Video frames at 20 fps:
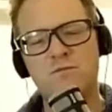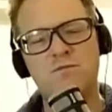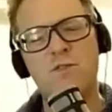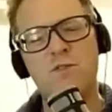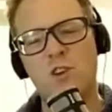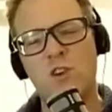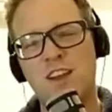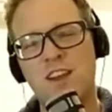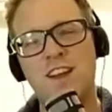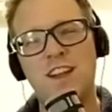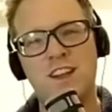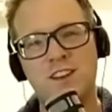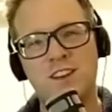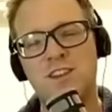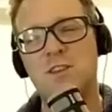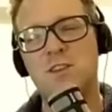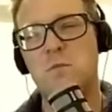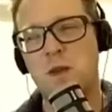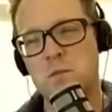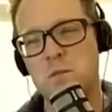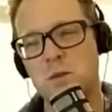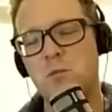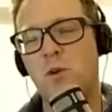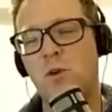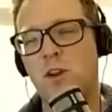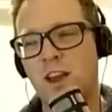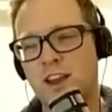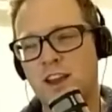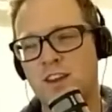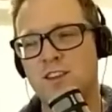Not in England, maybe more
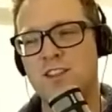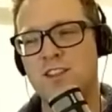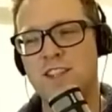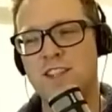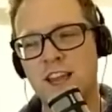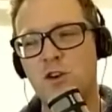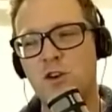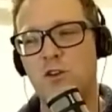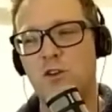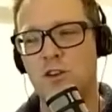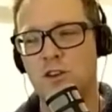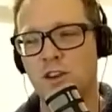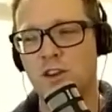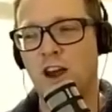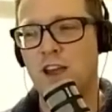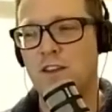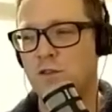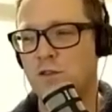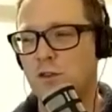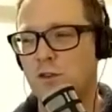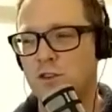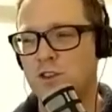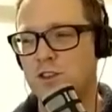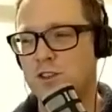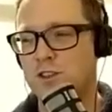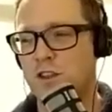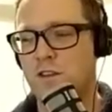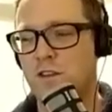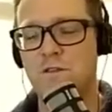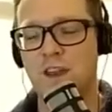like a stick or a knife or just...